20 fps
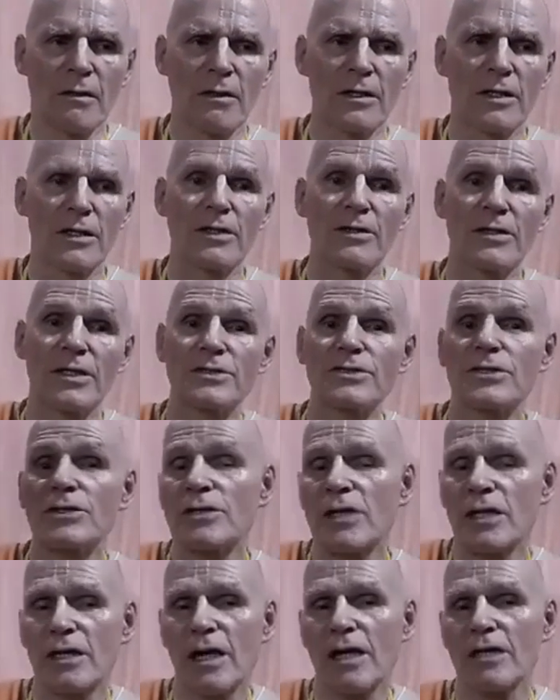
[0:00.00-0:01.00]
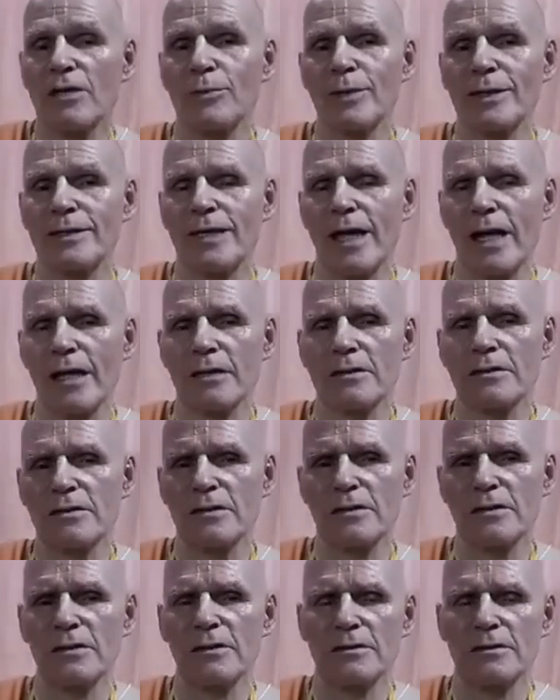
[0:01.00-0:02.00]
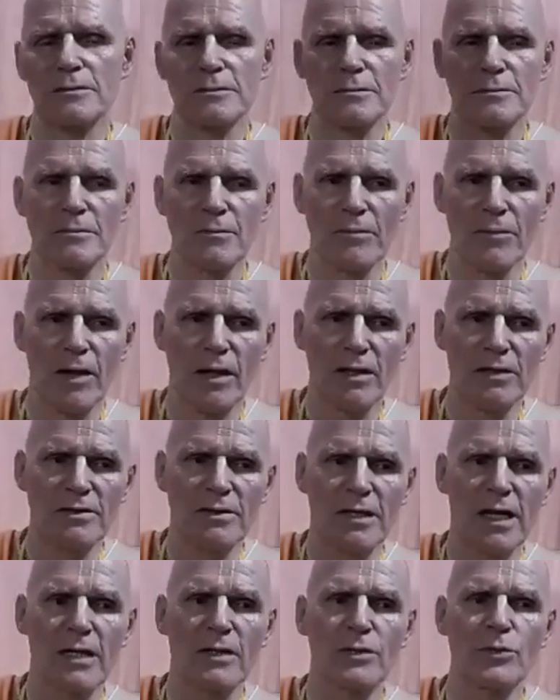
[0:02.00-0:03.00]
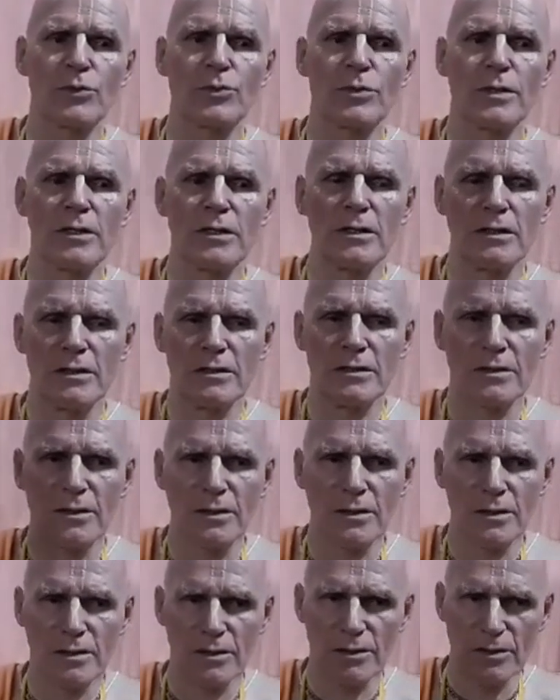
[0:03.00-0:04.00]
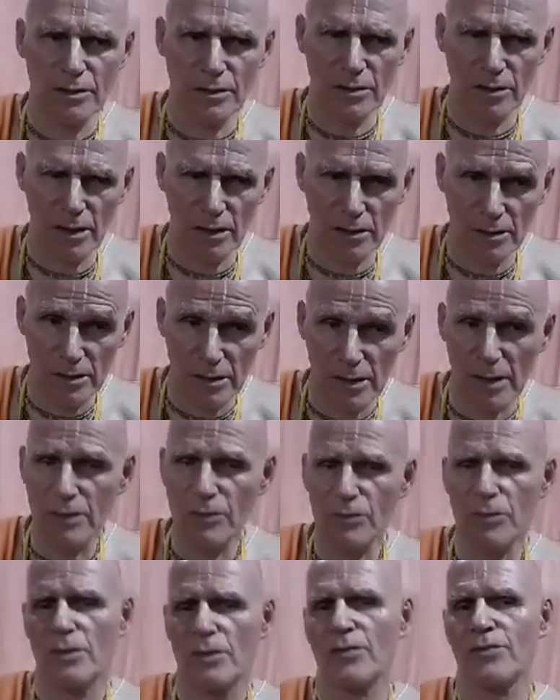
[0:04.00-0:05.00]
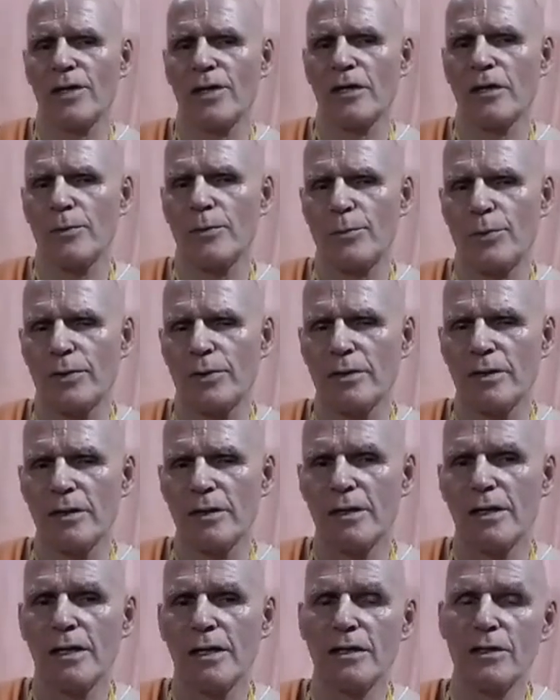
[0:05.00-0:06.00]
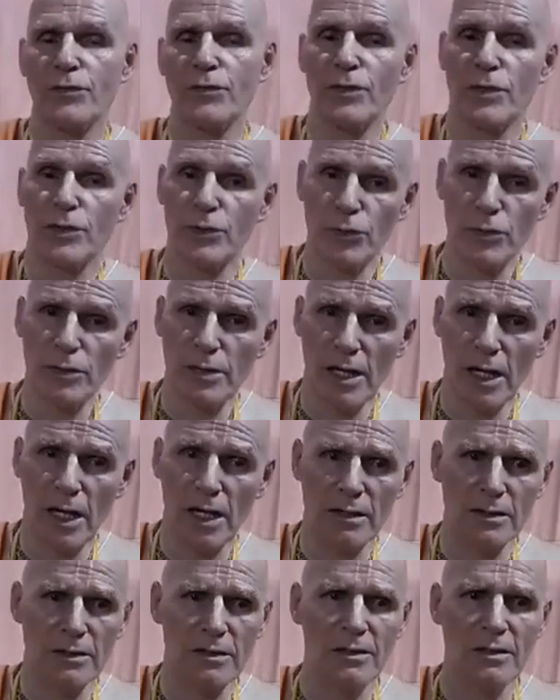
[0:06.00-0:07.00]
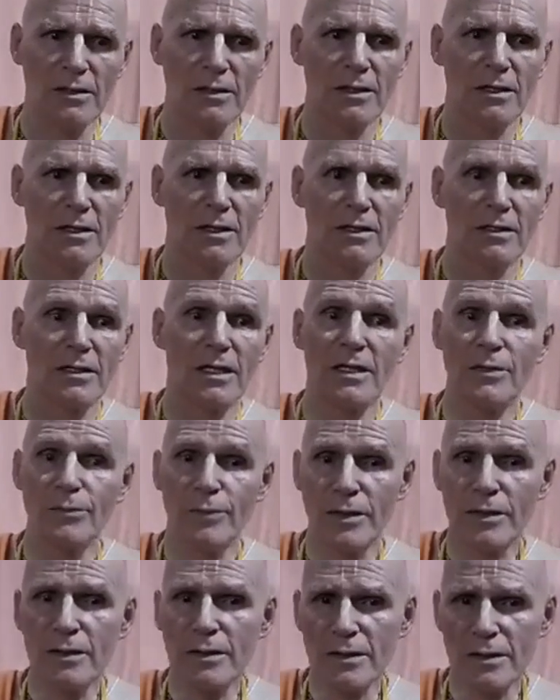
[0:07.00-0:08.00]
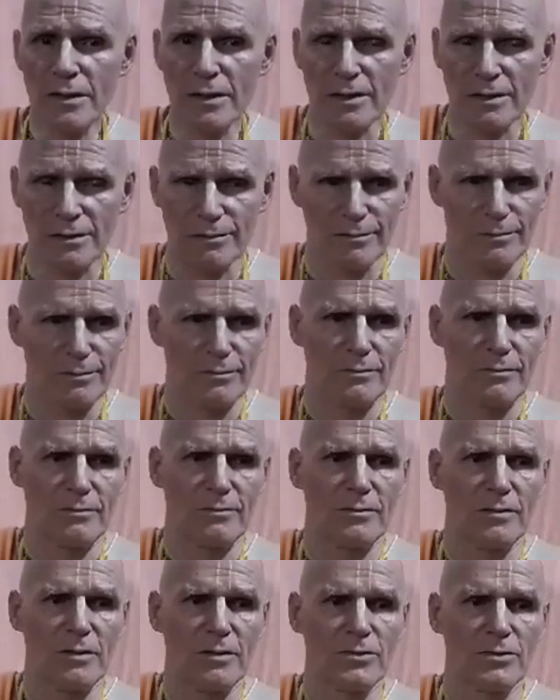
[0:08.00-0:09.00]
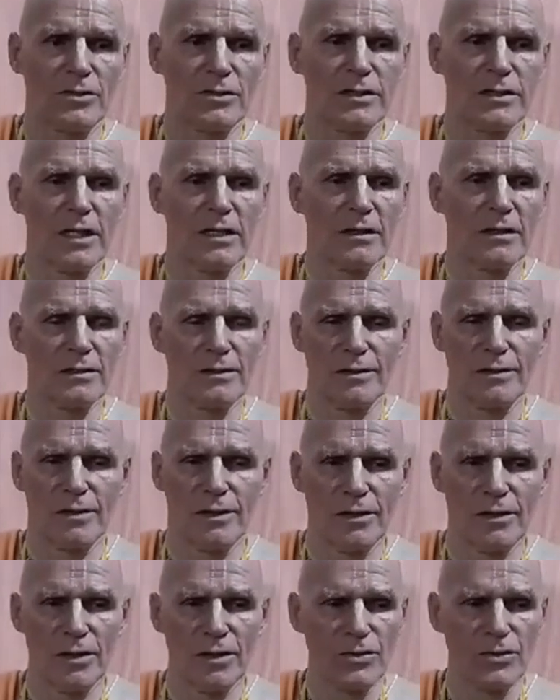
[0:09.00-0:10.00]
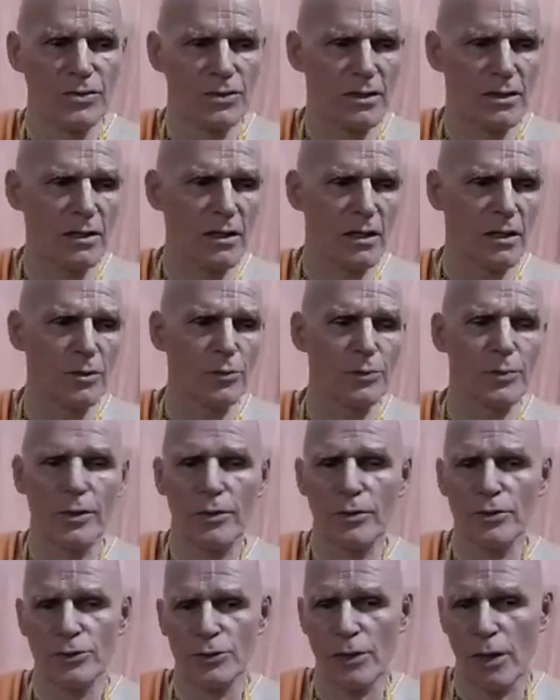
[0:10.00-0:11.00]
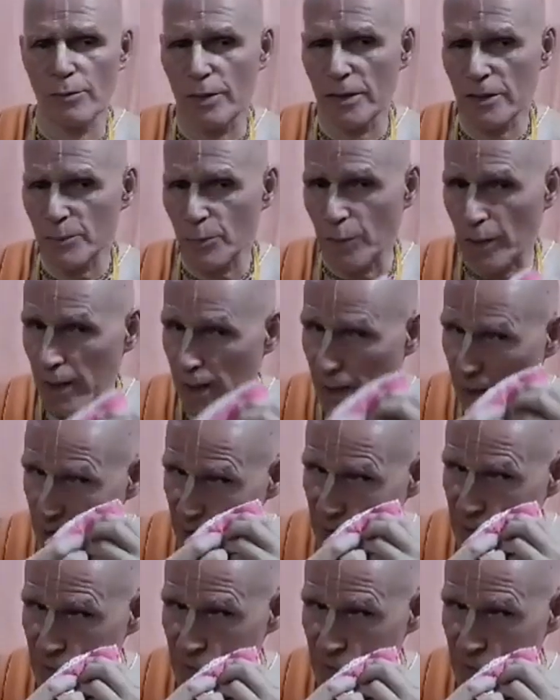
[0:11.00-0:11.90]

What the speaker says: This is the kind of mentality that we need to develop. And if we do that, then immediately, just like Srila Rupa Goswami explains,